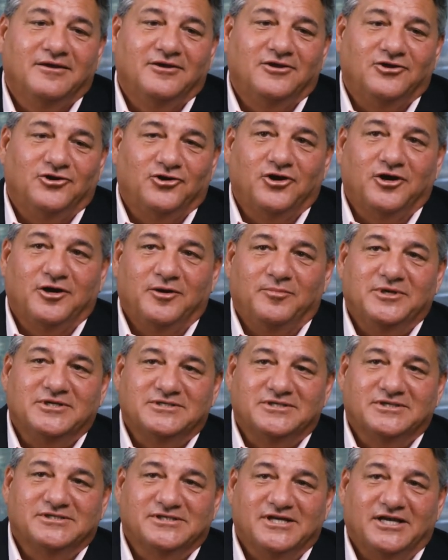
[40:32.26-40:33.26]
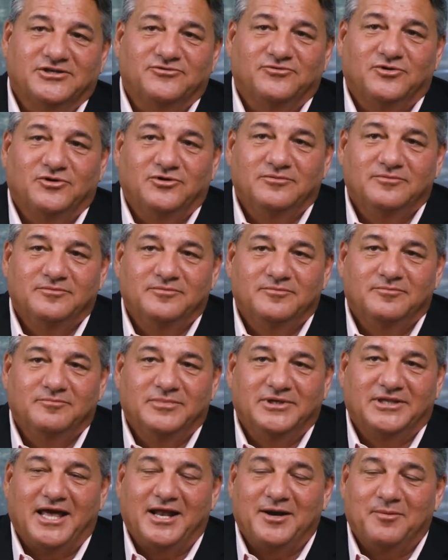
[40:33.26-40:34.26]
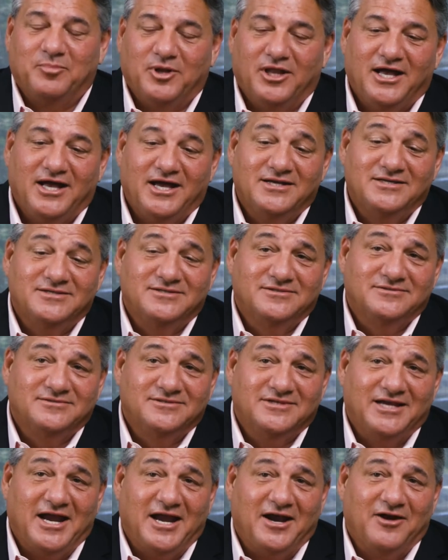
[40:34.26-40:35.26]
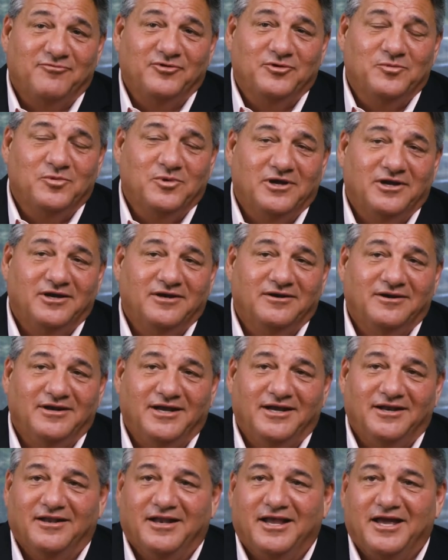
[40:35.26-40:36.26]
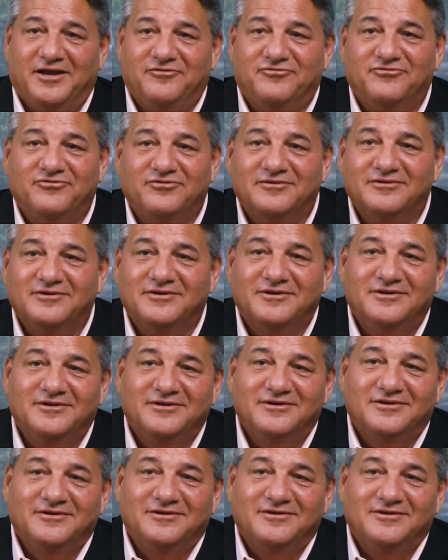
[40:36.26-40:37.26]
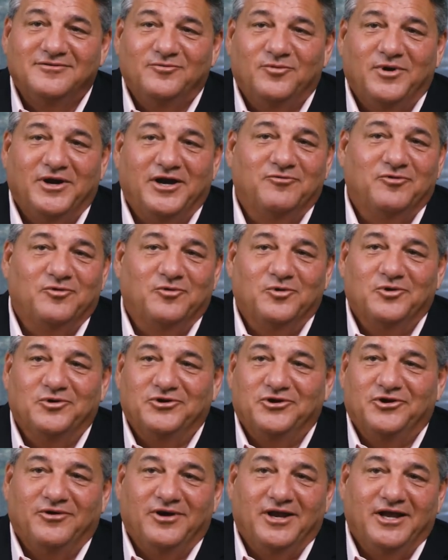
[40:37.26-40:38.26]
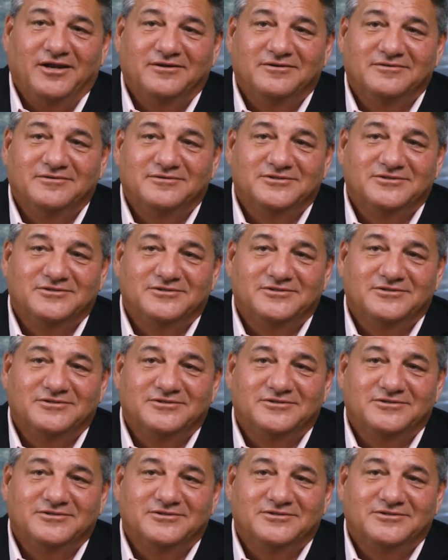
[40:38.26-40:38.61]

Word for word: you're going to be successful. But that applies to everyone in life, whatever role you're in.